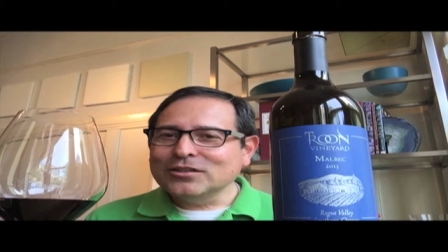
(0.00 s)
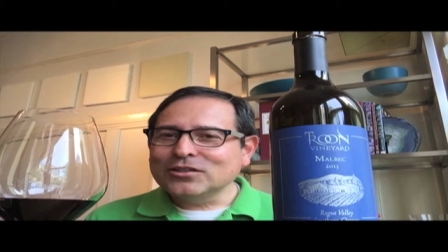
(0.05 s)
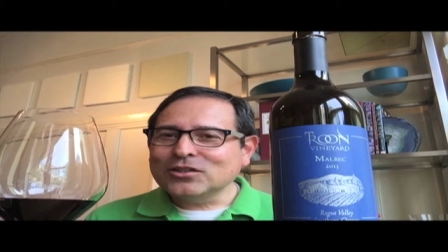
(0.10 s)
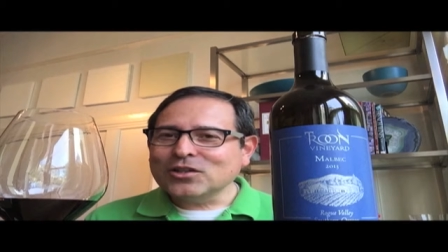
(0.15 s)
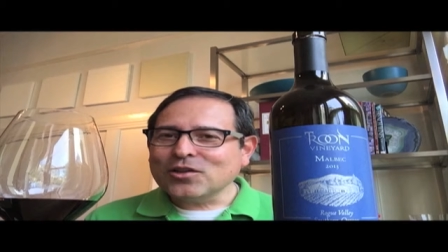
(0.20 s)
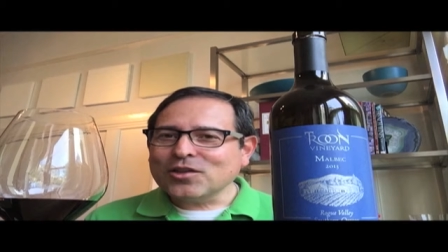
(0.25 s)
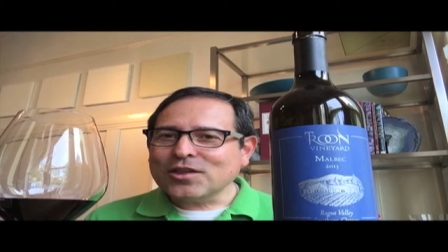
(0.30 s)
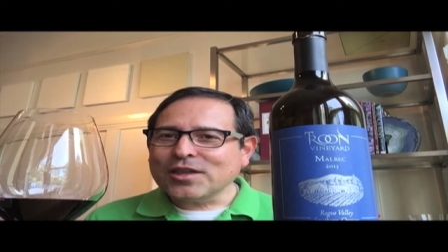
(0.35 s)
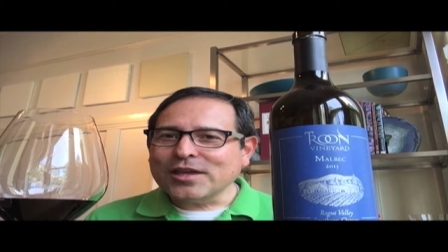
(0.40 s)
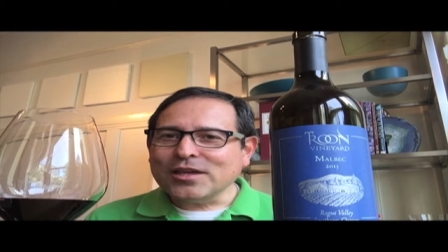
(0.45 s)

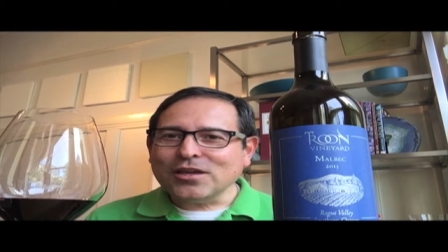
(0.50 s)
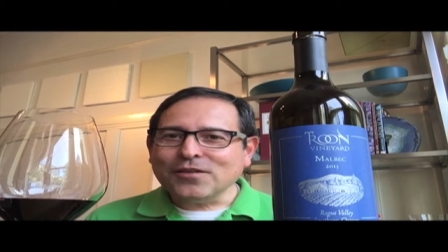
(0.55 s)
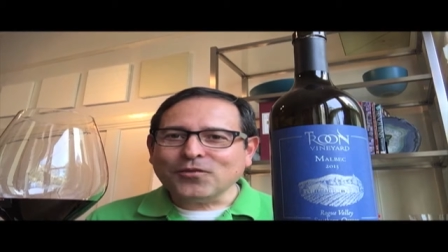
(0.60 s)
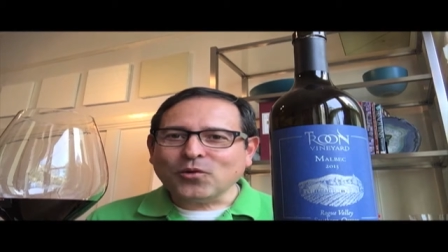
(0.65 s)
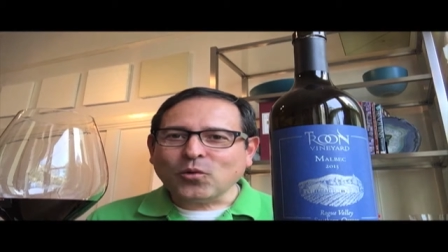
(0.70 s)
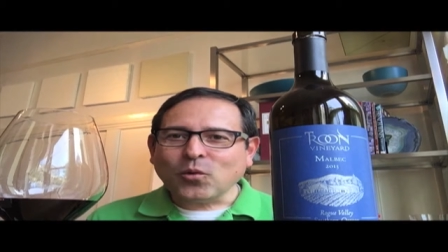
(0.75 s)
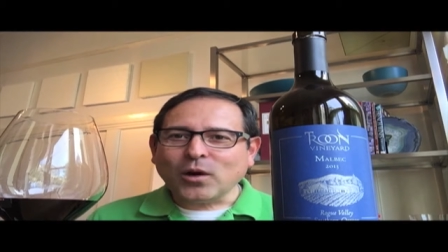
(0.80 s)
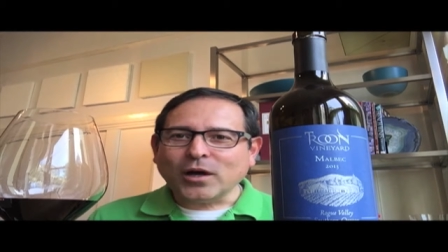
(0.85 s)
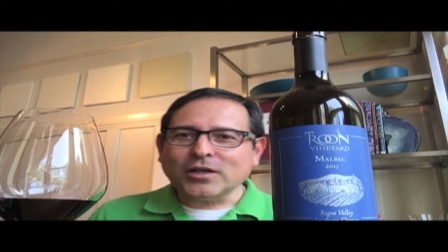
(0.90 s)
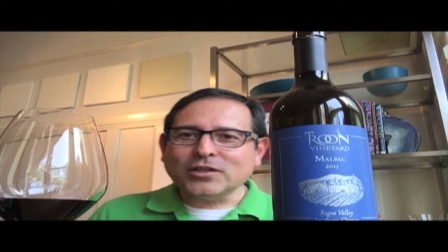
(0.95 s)
So thank you
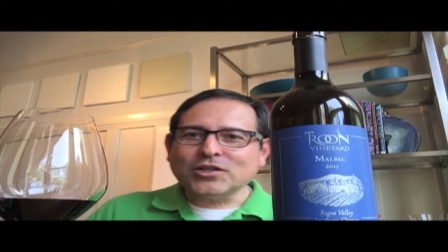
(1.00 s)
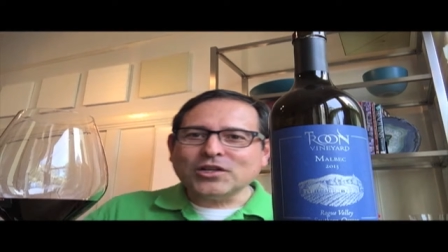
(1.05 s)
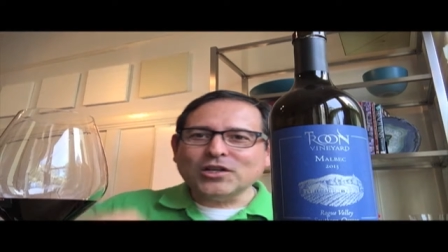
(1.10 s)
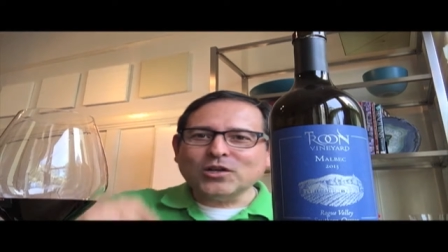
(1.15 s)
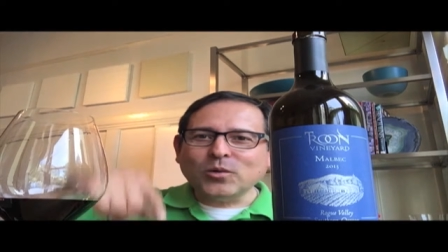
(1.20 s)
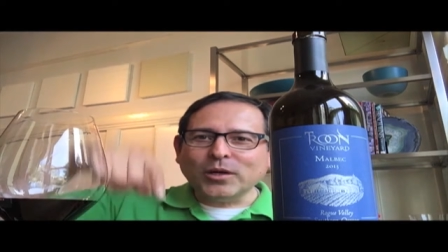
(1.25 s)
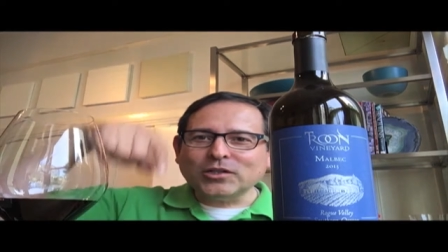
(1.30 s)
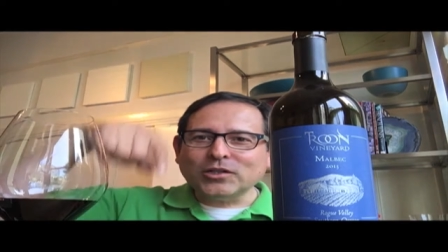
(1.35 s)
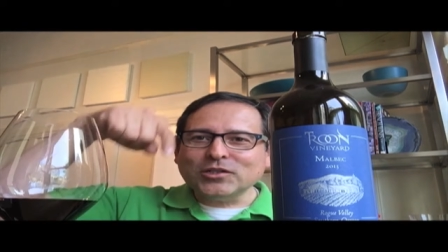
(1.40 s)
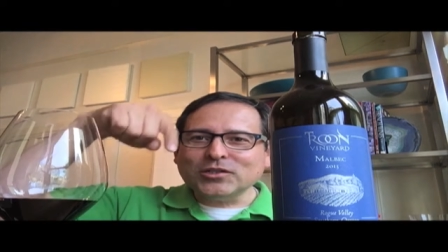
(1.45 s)
for watching.
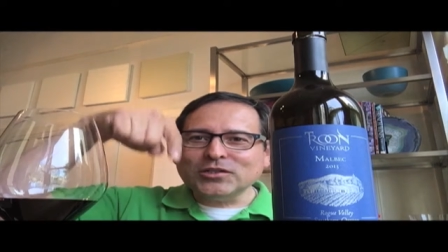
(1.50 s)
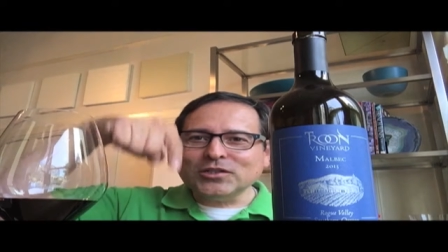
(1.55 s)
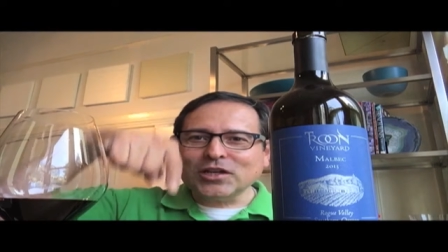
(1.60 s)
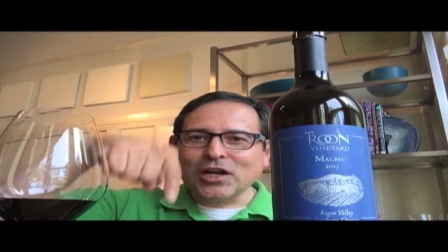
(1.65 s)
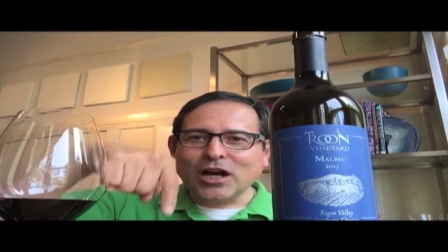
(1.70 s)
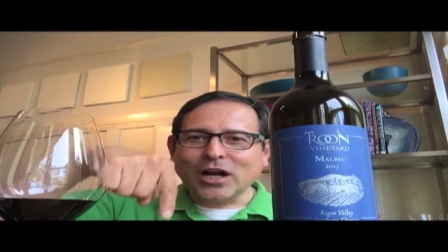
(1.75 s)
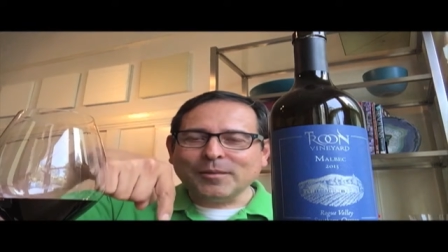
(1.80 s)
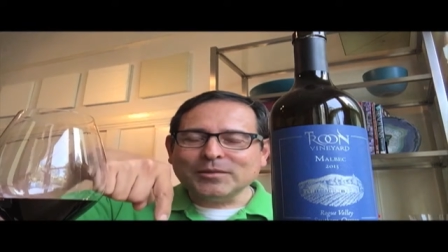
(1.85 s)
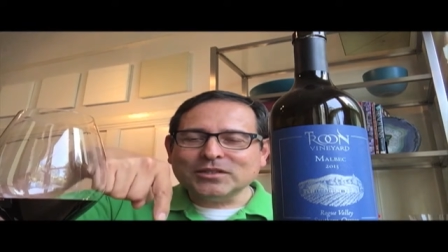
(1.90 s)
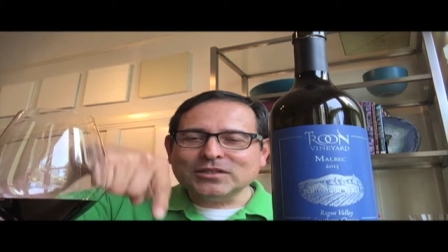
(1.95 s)
Questions and
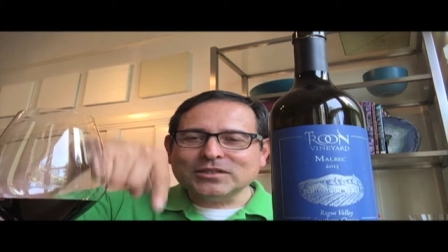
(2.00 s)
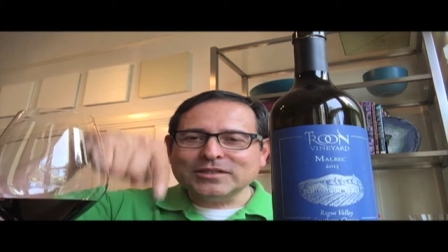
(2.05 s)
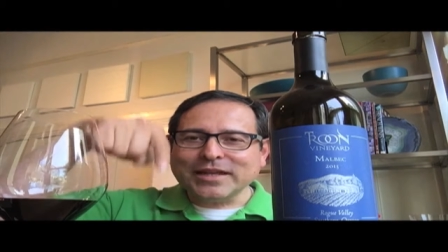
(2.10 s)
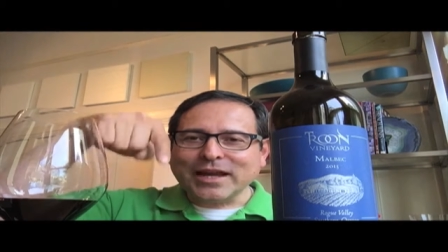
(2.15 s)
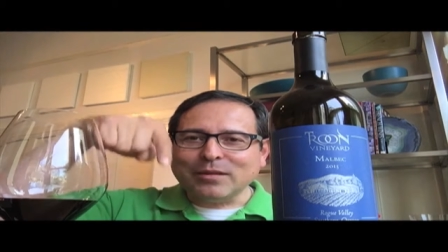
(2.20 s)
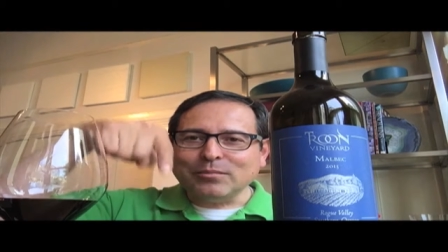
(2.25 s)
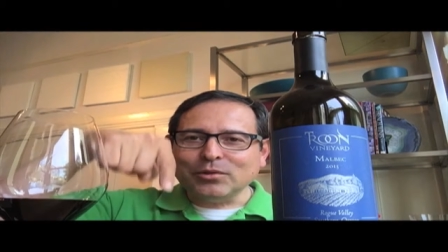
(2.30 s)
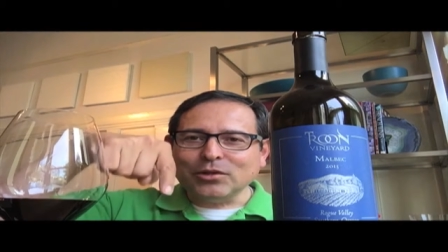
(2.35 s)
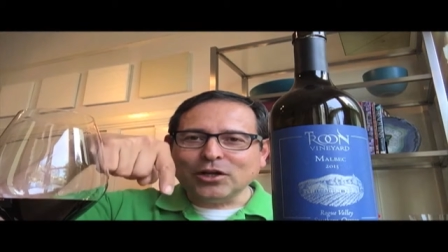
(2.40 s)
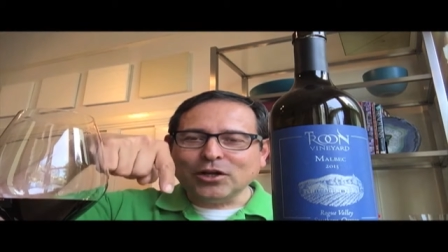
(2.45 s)
comments
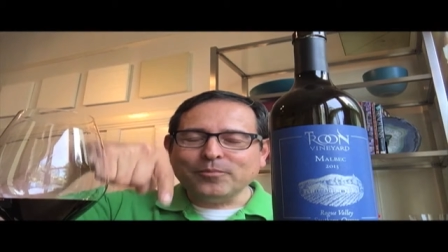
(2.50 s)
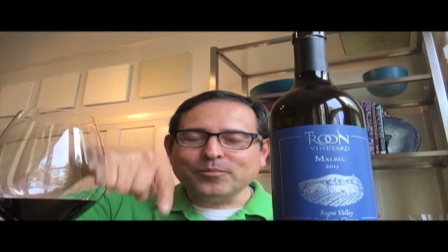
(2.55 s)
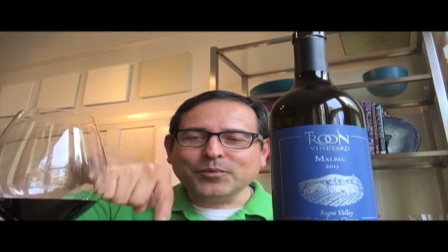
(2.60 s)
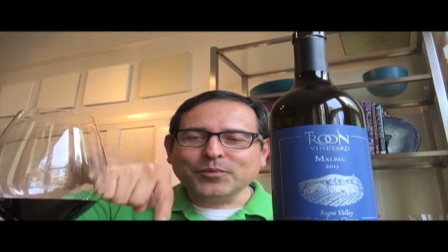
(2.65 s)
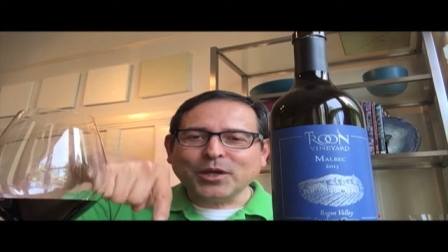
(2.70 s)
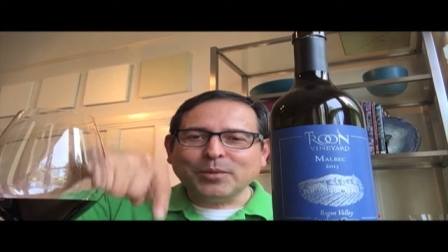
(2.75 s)
down below.